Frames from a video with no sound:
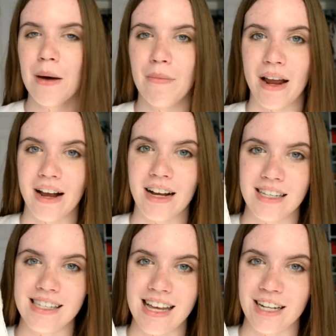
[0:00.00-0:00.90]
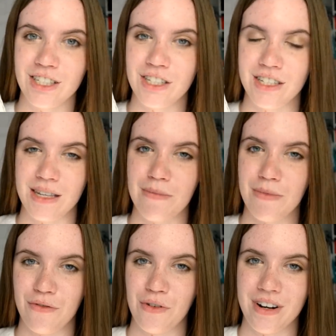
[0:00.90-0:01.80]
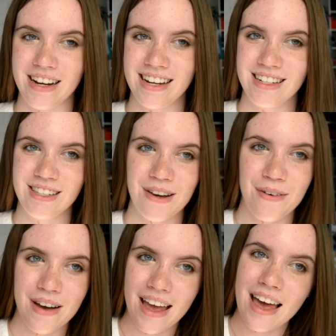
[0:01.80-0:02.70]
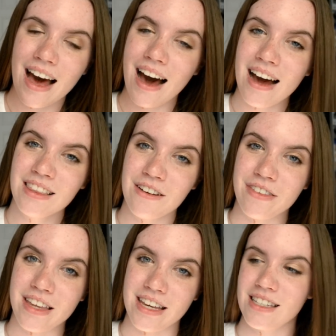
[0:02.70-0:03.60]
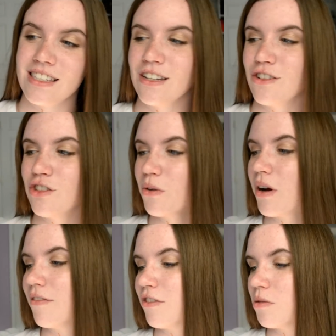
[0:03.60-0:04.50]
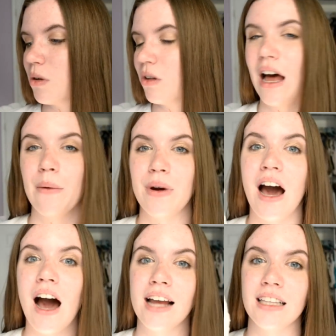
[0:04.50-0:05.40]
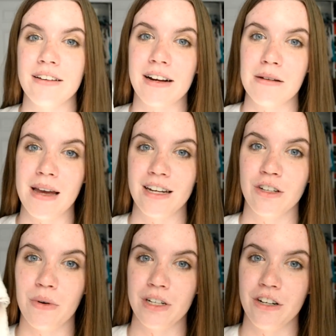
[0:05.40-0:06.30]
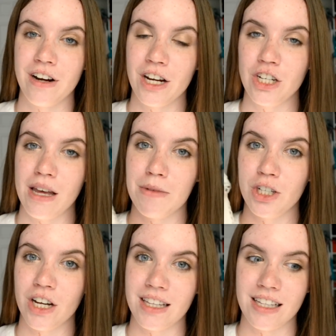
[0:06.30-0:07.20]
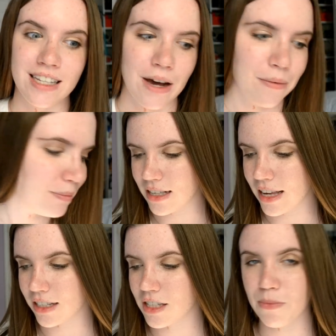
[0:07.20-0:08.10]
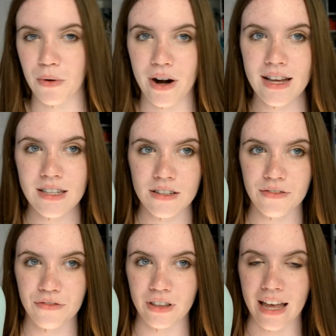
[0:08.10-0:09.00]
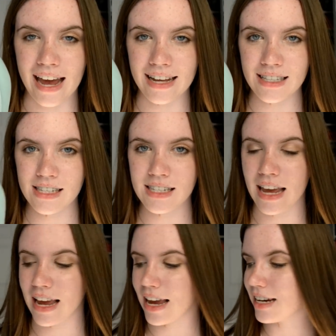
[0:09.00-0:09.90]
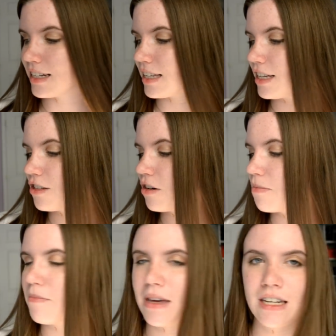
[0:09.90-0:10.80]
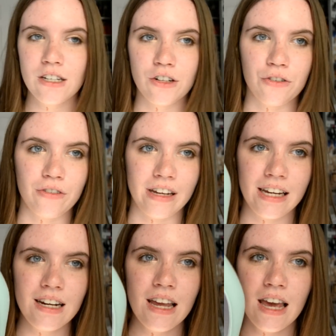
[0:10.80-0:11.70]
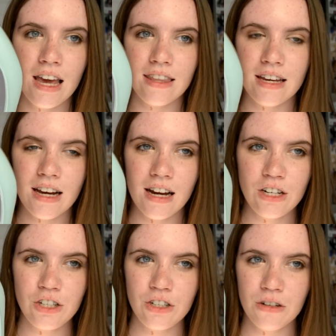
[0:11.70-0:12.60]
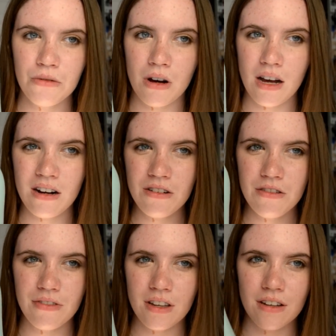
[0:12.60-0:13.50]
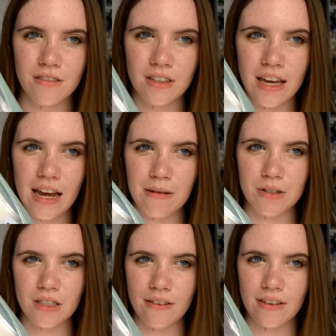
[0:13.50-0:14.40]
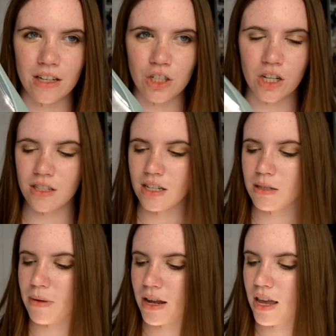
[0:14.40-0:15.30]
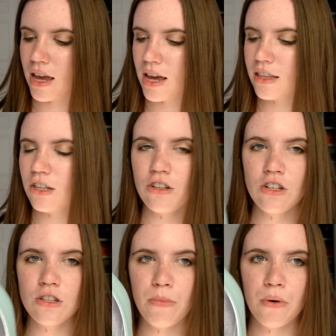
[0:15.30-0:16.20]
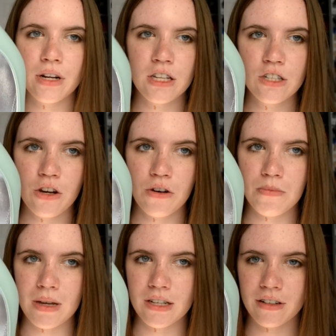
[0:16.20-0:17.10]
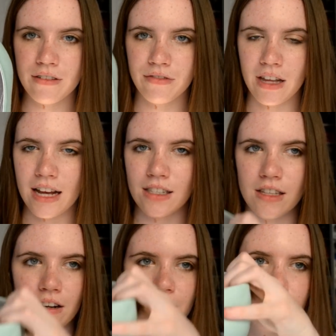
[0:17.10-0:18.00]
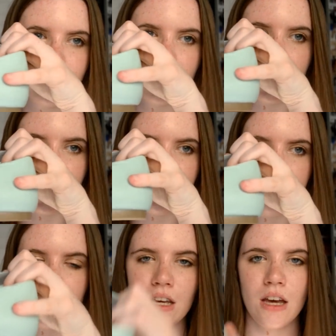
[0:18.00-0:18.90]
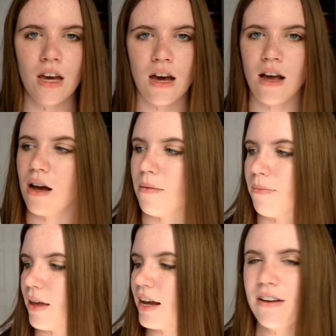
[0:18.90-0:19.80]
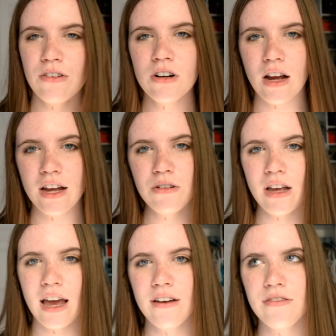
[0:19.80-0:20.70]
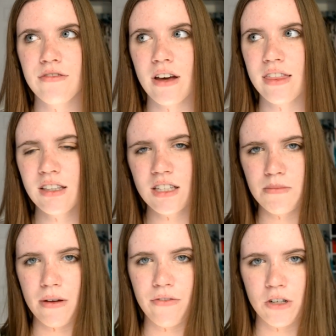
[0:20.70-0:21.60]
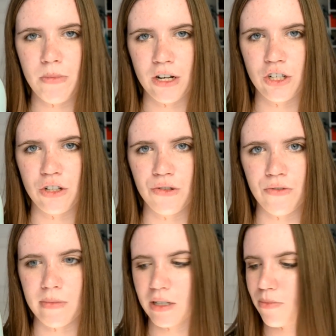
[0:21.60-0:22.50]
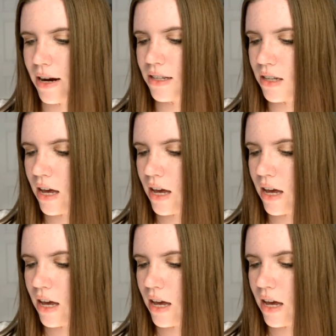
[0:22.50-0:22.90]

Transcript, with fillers: But I got to snatch these up beforehand so I love these. They're so comfortable. I would highly recommend going to your H&M and checking these out. Express Flats, and these are mint green. They kind of show, I don't know if the, the is giving it justice, but these are just pointy toe mint green flats that are really cute. Um, I never, I don't have, I think this is my first pair of shoes from Express.